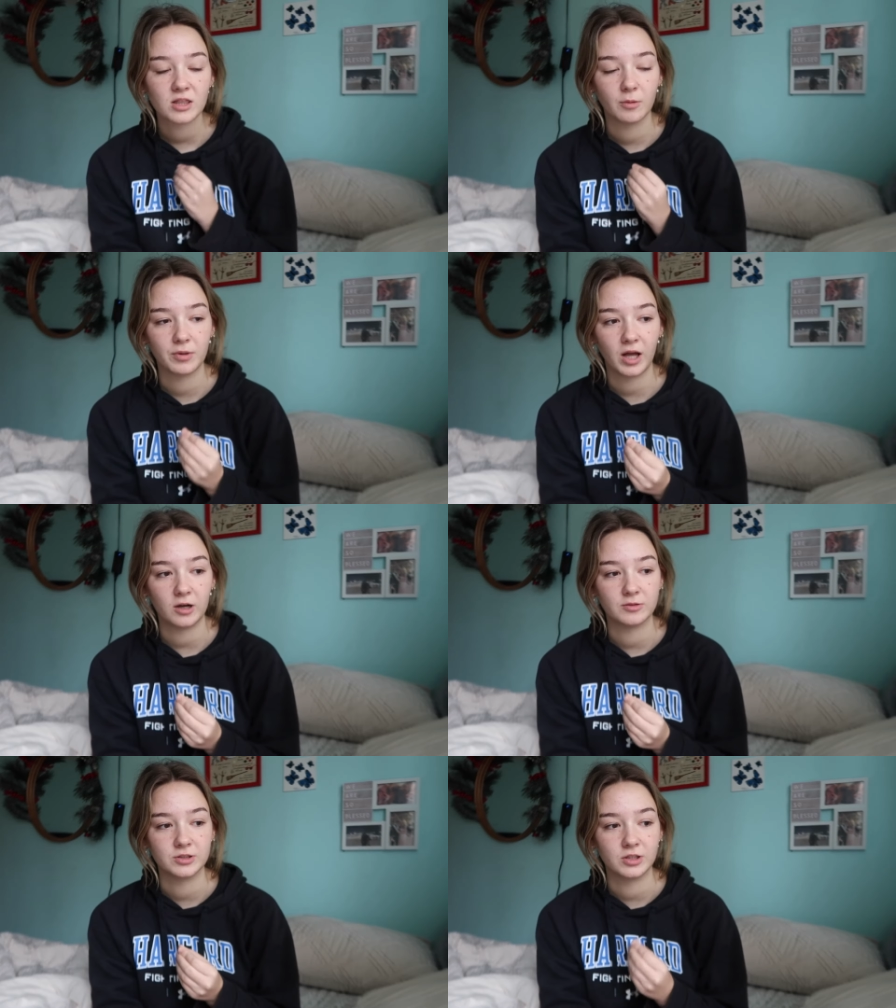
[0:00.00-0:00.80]
The
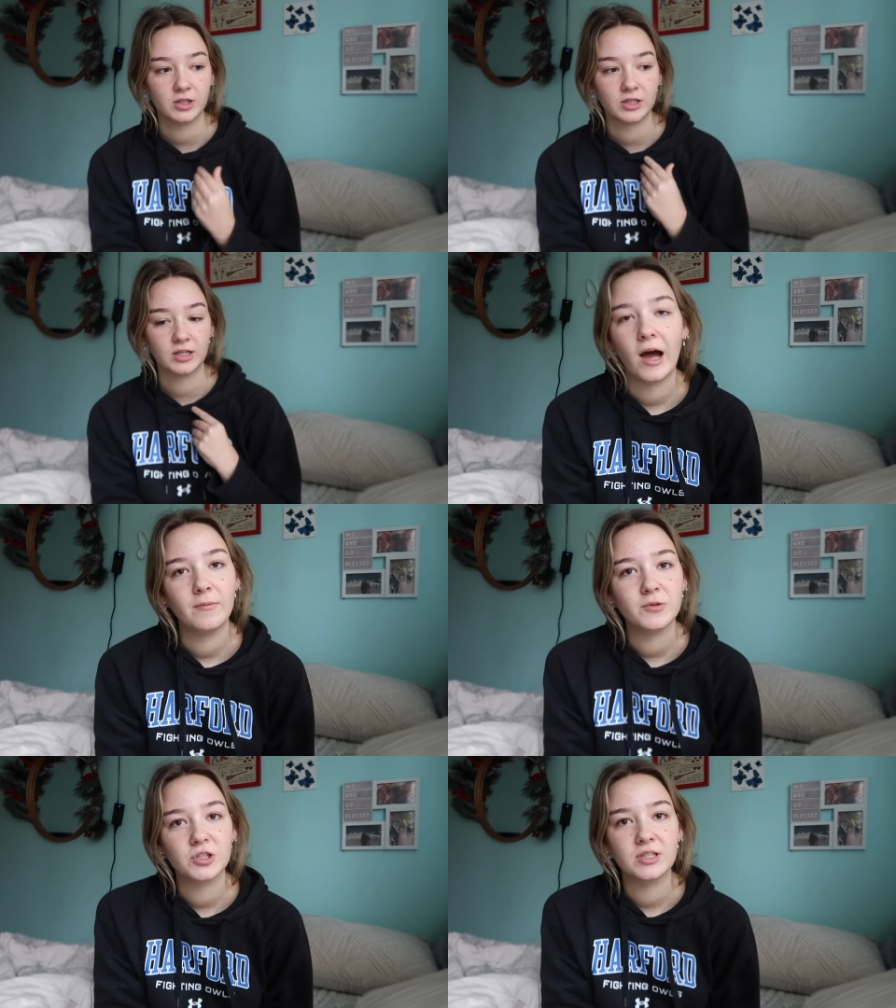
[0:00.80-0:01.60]
plot was good.
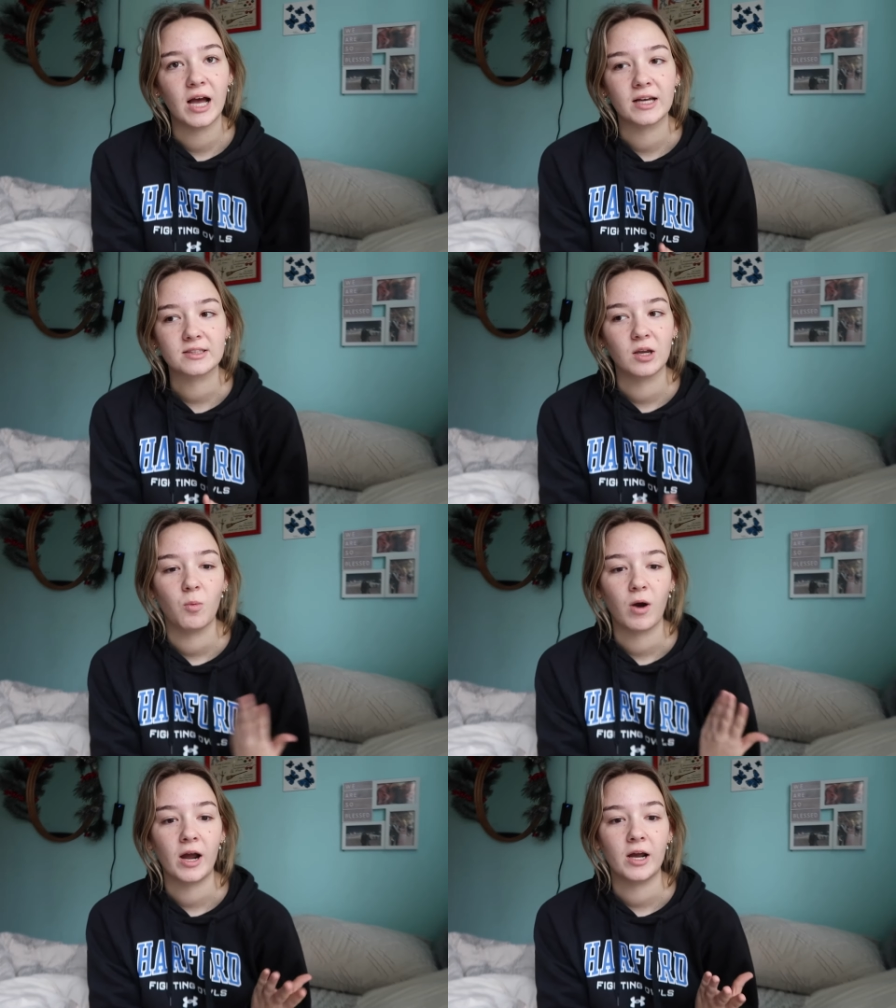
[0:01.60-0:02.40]
I'm just asking,
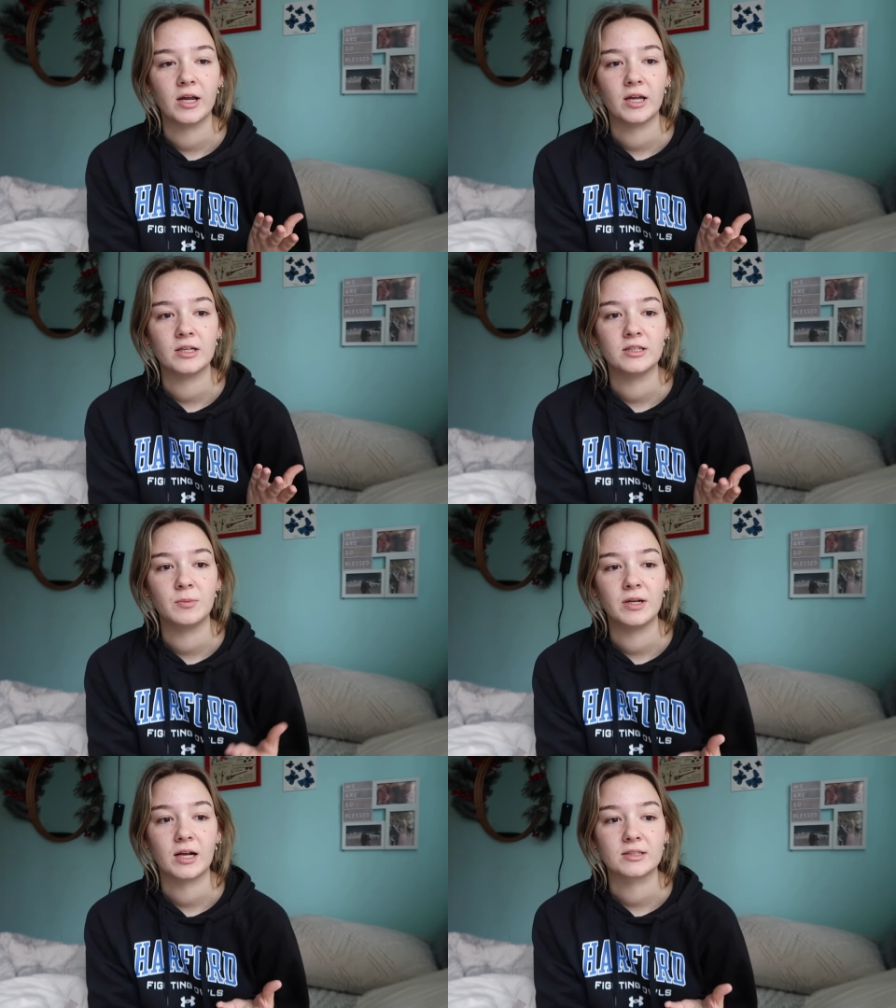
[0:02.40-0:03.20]
why did
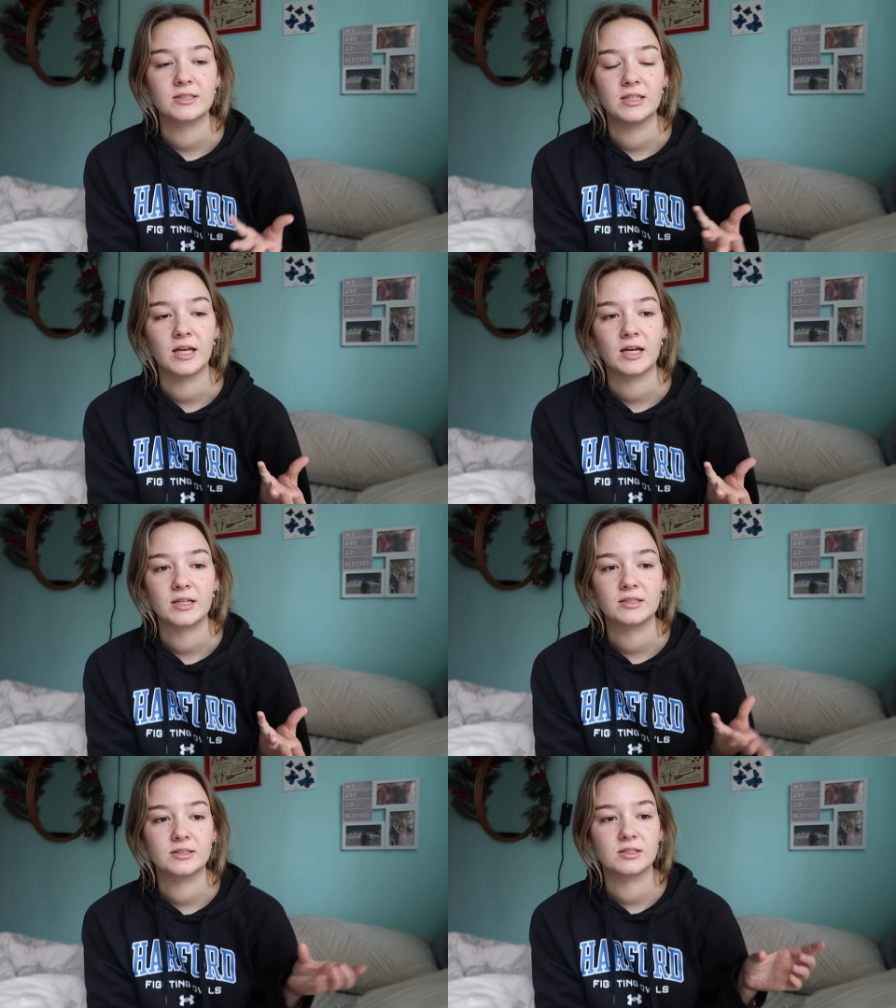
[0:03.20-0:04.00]
we not see that